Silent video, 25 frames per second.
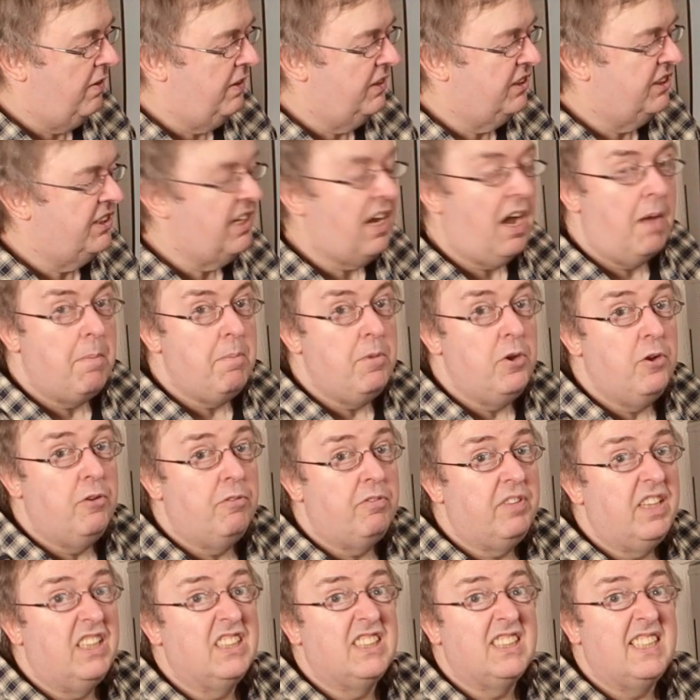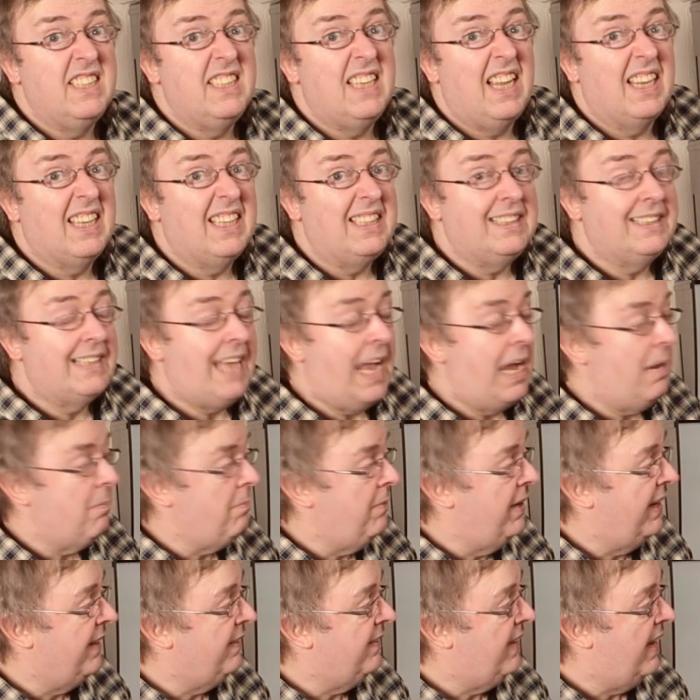You see, I move this and nothing's
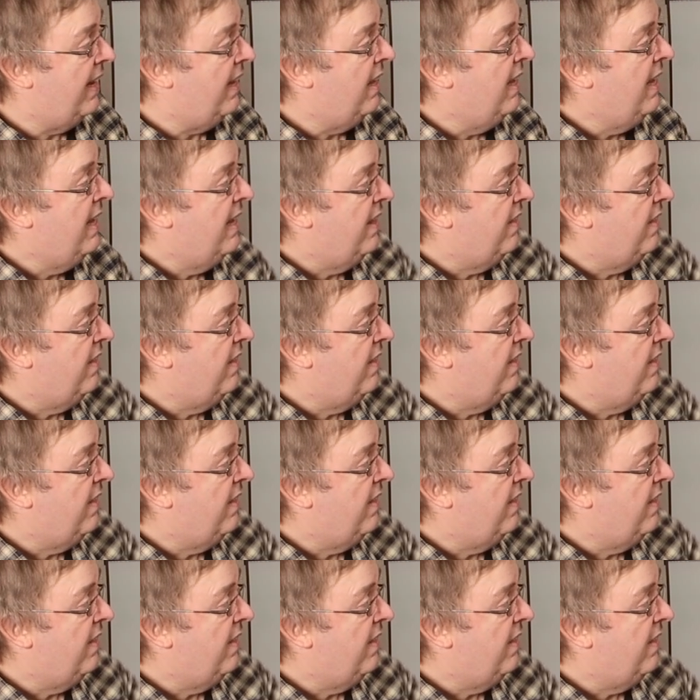happening there.